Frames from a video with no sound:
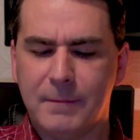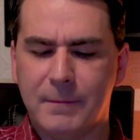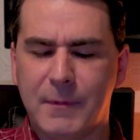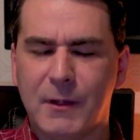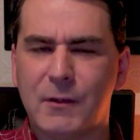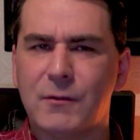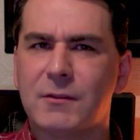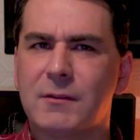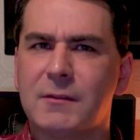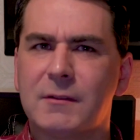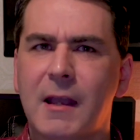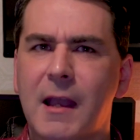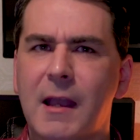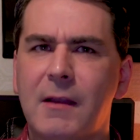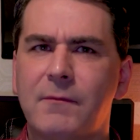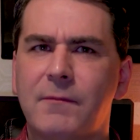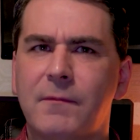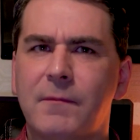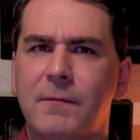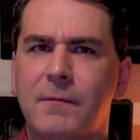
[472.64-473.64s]
because to
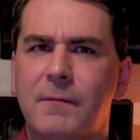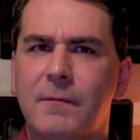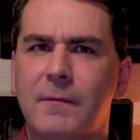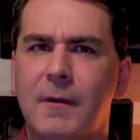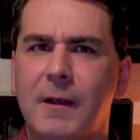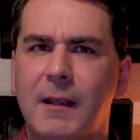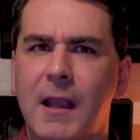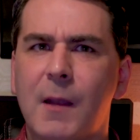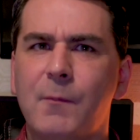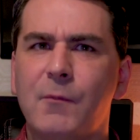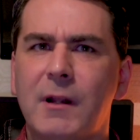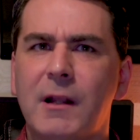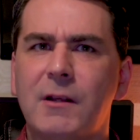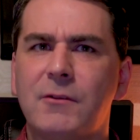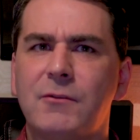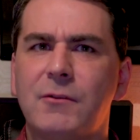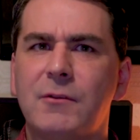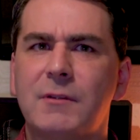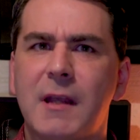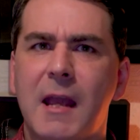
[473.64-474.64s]
have a camera that
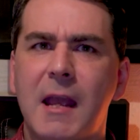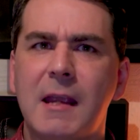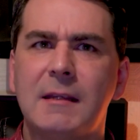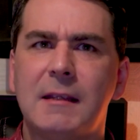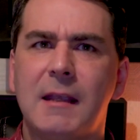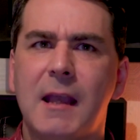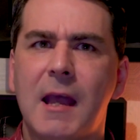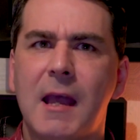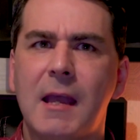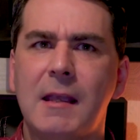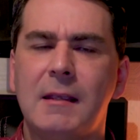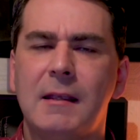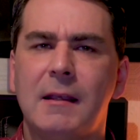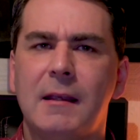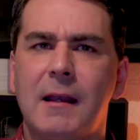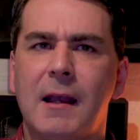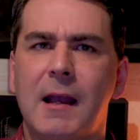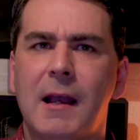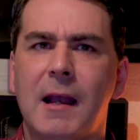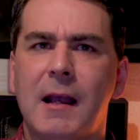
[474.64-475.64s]
shoots 8K
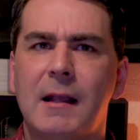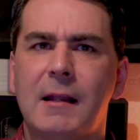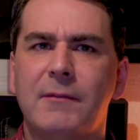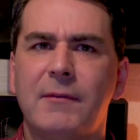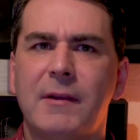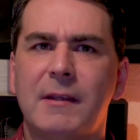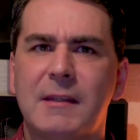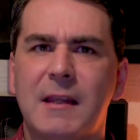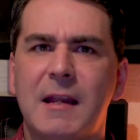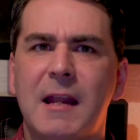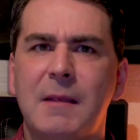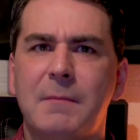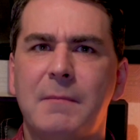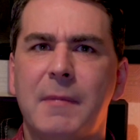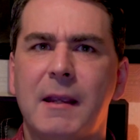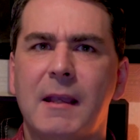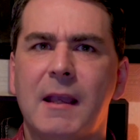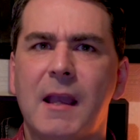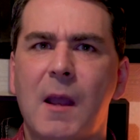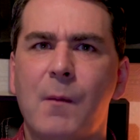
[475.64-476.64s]
and have it as an
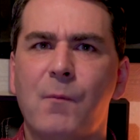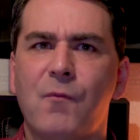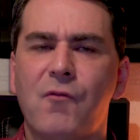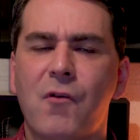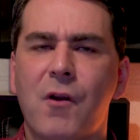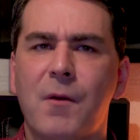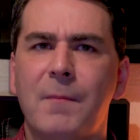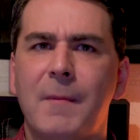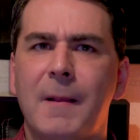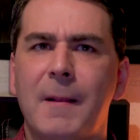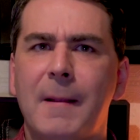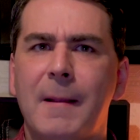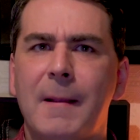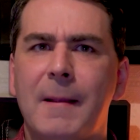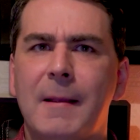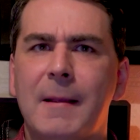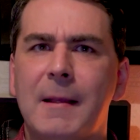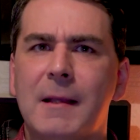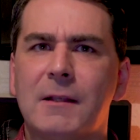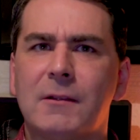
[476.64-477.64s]
8-bit camera
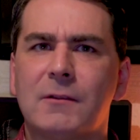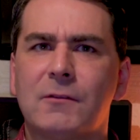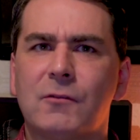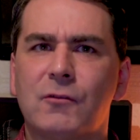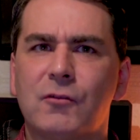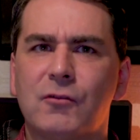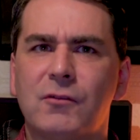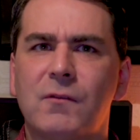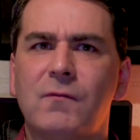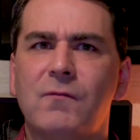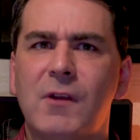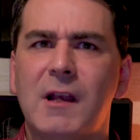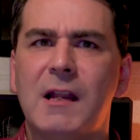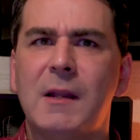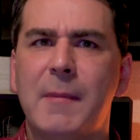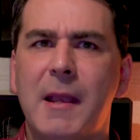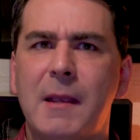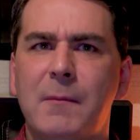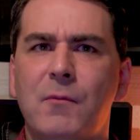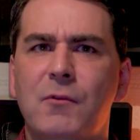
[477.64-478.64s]
doesn't really
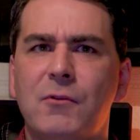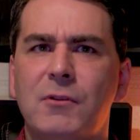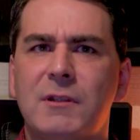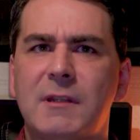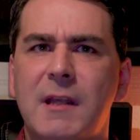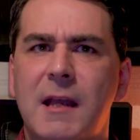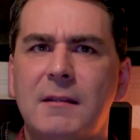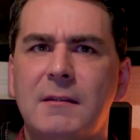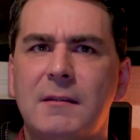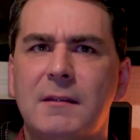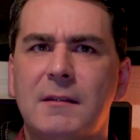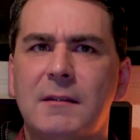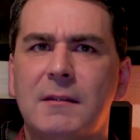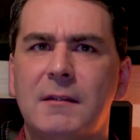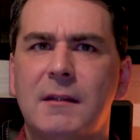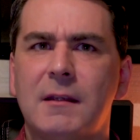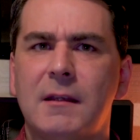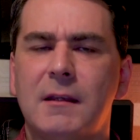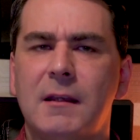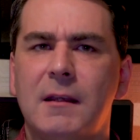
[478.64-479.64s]
make much sense.
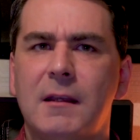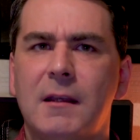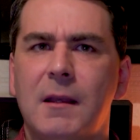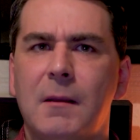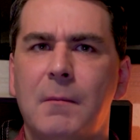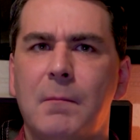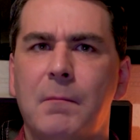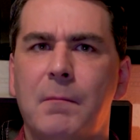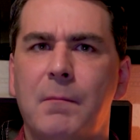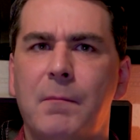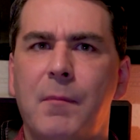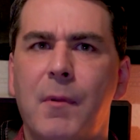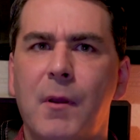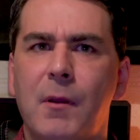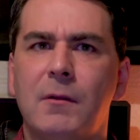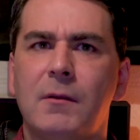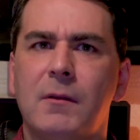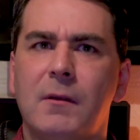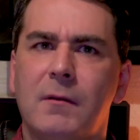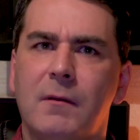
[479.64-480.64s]

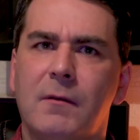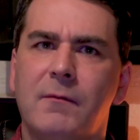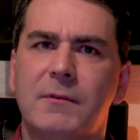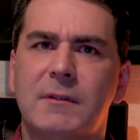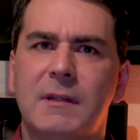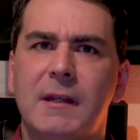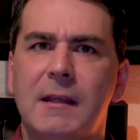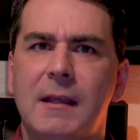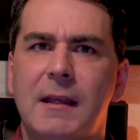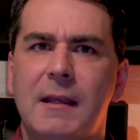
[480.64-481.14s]
But obviously